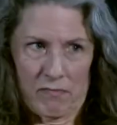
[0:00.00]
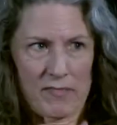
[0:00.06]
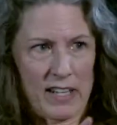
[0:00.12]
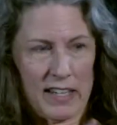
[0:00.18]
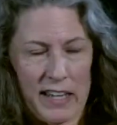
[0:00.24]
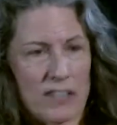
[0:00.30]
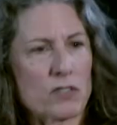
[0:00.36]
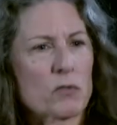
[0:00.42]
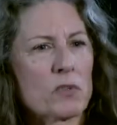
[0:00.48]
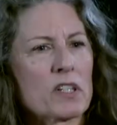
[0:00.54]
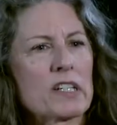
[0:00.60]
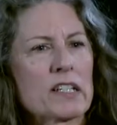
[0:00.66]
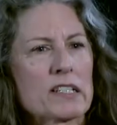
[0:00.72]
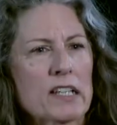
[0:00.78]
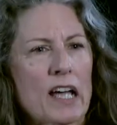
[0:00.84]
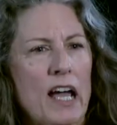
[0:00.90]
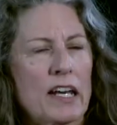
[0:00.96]
gets really
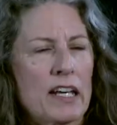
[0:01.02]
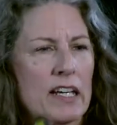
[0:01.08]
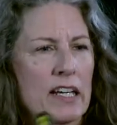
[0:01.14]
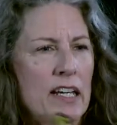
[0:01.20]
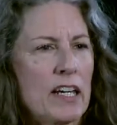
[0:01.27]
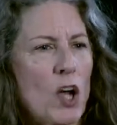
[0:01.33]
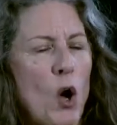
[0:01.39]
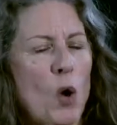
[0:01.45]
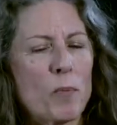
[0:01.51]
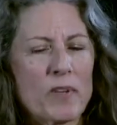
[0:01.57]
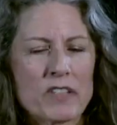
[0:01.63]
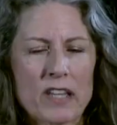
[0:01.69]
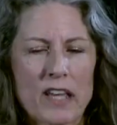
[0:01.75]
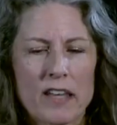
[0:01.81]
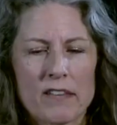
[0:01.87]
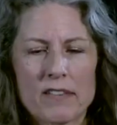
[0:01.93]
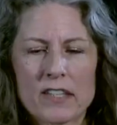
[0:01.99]
excited. He opens
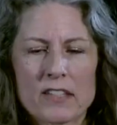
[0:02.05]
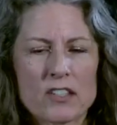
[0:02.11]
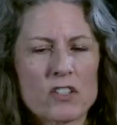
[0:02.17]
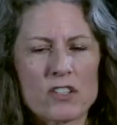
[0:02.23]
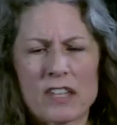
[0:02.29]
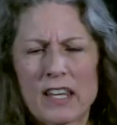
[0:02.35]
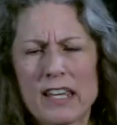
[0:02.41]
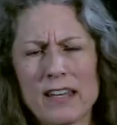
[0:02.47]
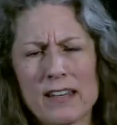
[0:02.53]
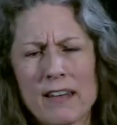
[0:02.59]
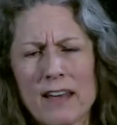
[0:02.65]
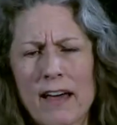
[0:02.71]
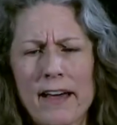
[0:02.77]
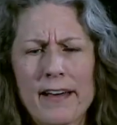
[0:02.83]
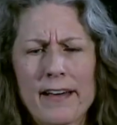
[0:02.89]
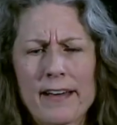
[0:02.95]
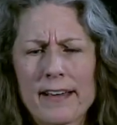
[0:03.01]
it. This is in,
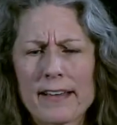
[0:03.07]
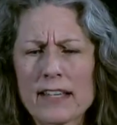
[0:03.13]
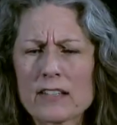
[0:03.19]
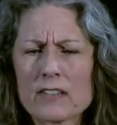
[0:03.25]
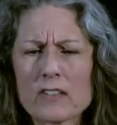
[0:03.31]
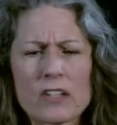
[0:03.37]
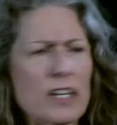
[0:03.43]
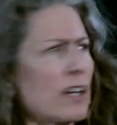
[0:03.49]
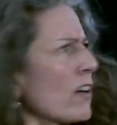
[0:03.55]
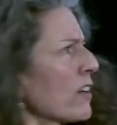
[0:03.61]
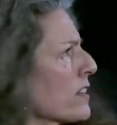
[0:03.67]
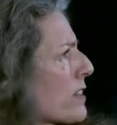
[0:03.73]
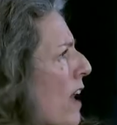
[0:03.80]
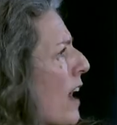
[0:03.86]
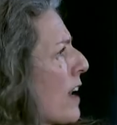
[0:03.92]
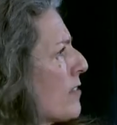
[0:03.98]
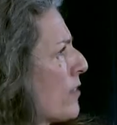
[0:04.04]
he's looking on his
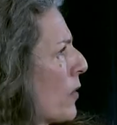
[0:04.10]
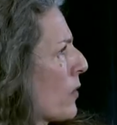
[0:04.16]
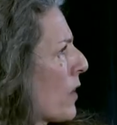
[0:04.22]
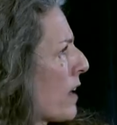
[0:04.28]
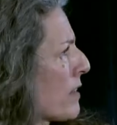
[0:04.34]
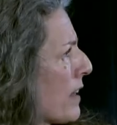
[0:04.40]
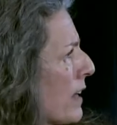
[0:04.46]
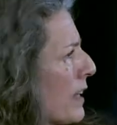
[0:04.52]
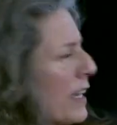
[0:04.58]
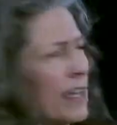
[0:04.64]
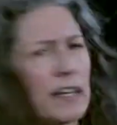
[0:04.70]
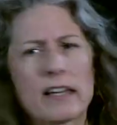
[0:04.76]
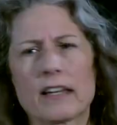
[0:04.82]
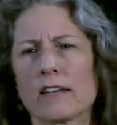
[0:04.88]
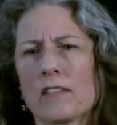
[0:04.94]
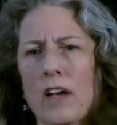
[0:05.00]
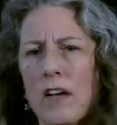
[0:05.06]
iPhone, I think,
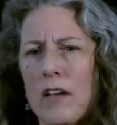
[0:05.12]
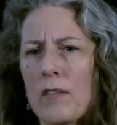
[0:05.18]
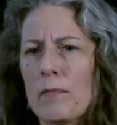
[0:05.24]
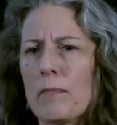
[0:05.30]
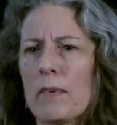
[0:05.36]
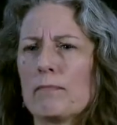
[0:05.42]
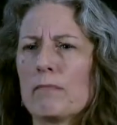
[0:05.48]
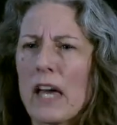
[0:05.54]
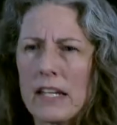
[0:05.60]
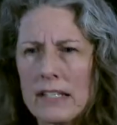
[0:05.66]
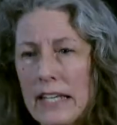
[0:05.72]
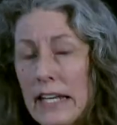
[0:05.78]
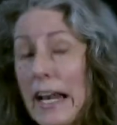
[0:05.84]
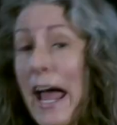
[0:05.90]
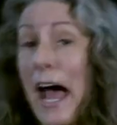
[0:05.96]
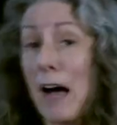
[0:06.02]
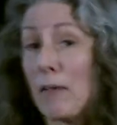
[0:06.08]
in a
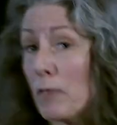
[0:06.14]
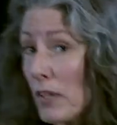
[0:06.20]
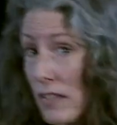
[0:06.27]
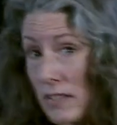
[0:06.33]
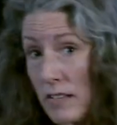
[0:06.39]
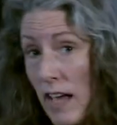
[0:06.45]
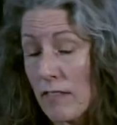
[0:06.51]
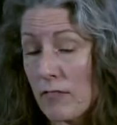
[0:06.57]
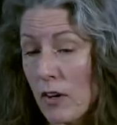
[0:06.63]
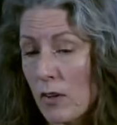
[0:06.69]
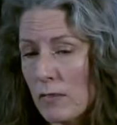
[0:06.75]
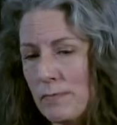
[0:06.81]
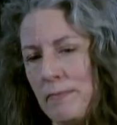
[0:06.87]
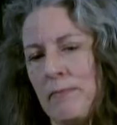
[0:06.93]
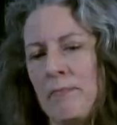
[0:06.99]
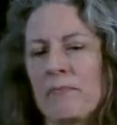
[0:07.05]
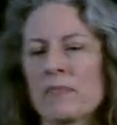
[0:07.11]
metadata app on his iPhone.
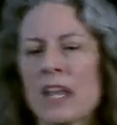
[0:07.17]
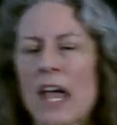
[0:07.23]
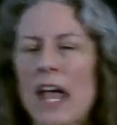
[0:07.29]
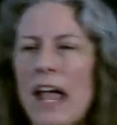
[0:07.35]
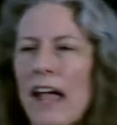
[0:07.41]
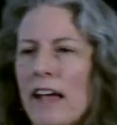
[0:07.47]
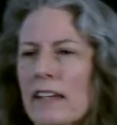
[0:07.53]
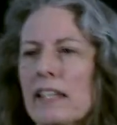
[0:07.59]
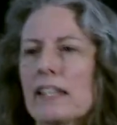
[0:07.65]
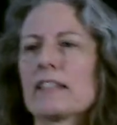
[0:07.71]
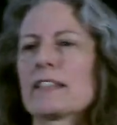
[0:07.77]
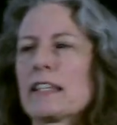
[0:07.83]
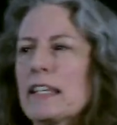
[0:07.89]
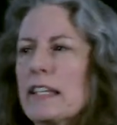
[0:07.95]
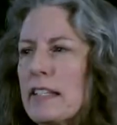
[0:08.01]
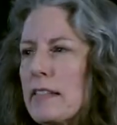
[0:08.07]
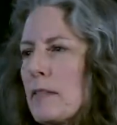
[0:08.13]
And he
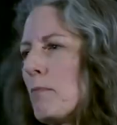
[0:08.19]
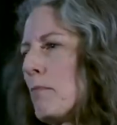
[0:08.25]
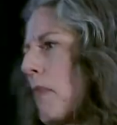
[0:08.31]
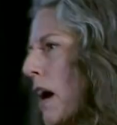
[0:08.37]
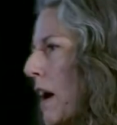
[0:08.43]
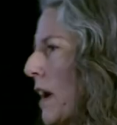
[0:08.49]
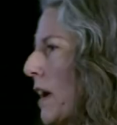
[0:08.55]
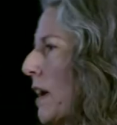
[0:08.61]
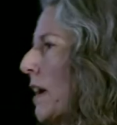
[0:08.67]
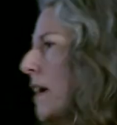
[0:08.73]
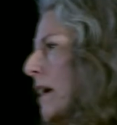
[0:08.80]
sees my